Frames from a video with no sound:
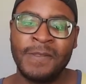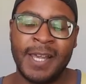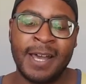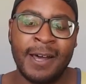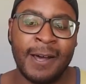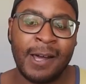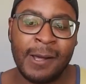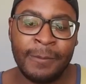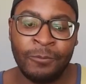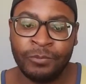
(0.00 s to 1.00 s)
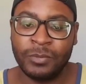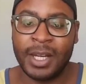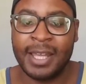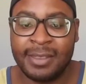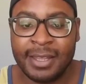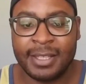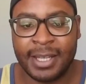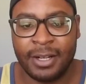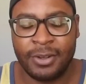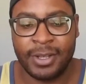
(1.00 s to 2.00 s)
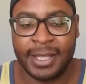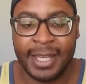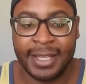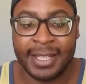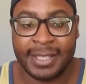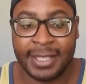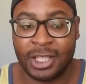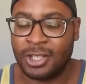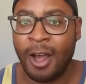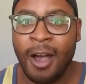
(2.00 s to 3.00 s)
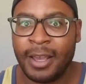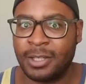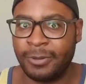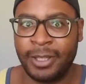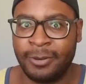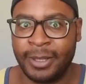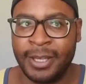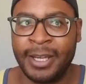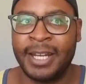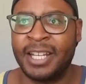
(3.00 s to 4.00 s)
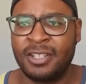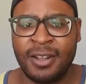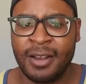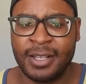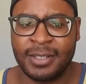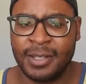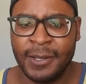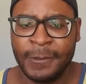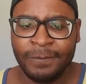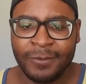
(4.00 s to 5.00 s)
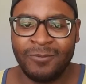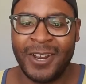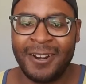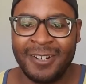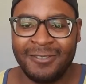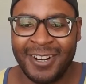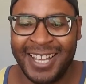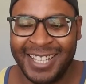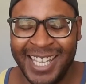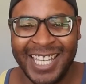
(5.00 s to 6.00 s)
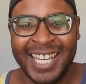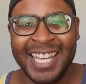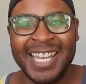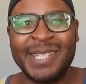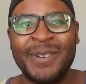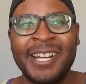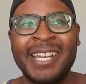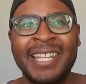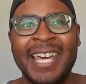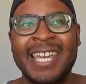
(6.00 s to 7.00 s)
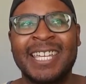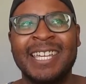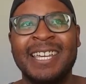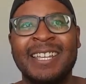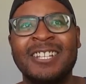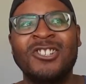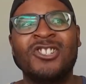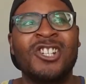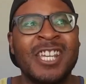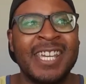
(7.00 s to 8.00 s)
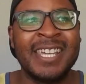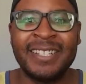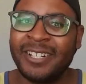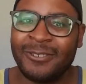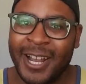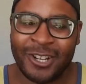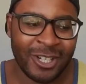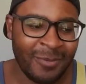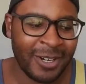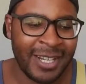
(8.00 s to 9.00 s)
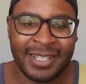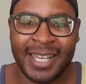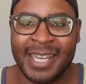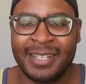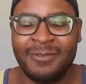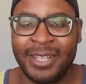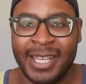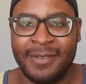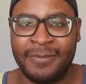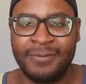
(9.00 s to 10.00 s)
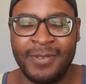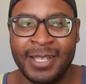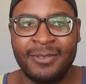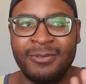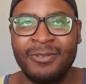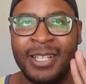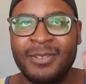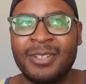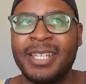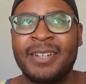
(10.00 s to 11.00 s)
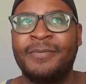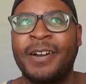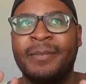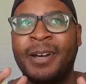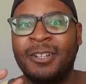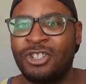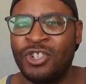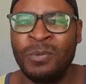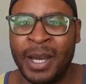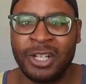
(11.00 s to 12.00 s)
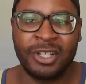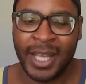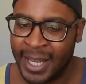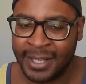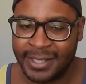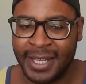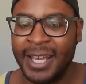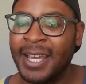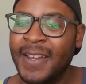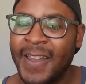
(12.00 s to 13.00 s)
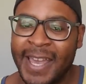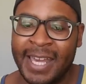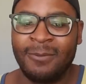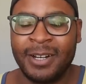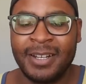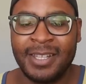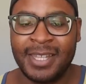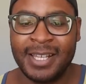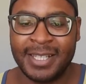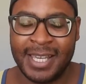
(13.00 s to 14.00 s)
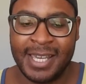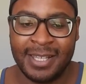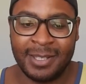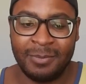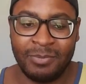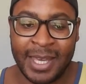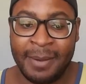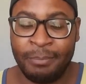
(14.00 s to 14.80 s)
And I think the song is really, really good, and the song is very, it's very like G-Eazy direction, where he's like, he doesn't really give a fuck about too much things. And one of the things that they both